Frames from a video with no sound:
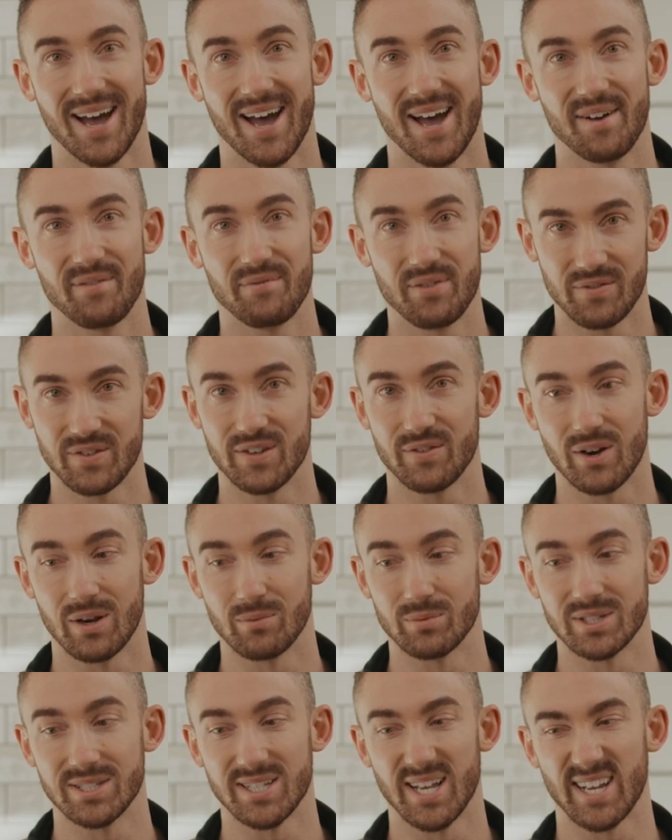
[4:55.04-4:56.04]
at 50
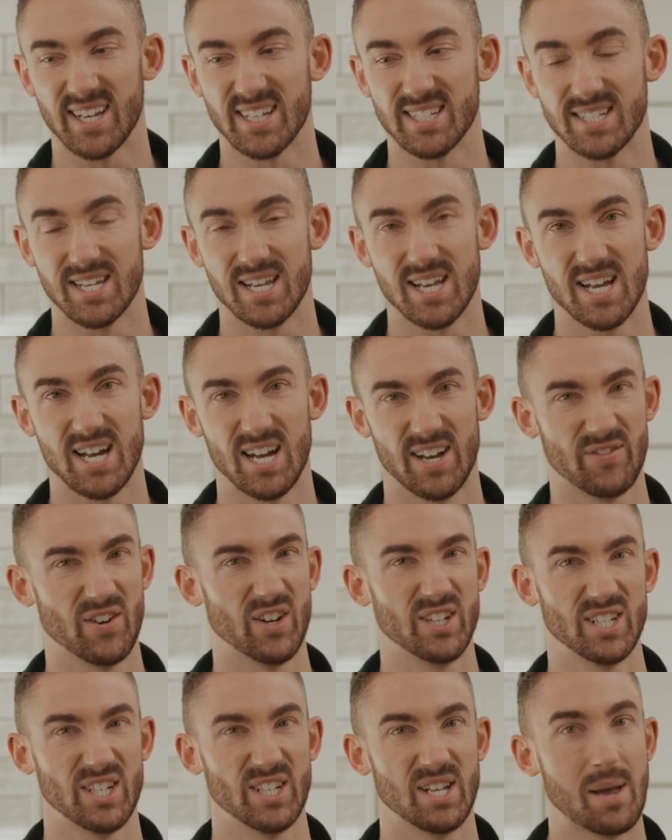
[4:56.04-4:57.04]
frames a second, I
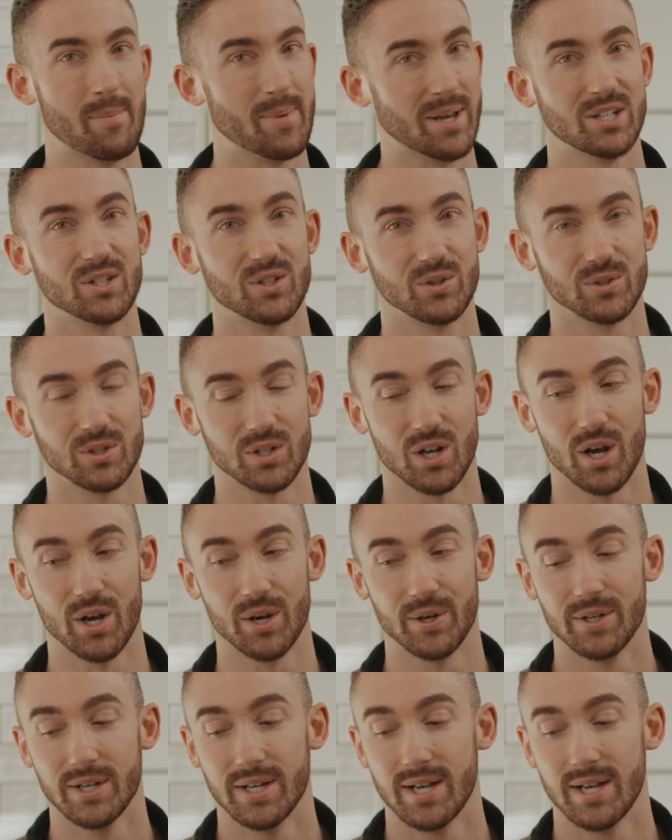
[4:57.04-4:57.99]
find it a bit too slow.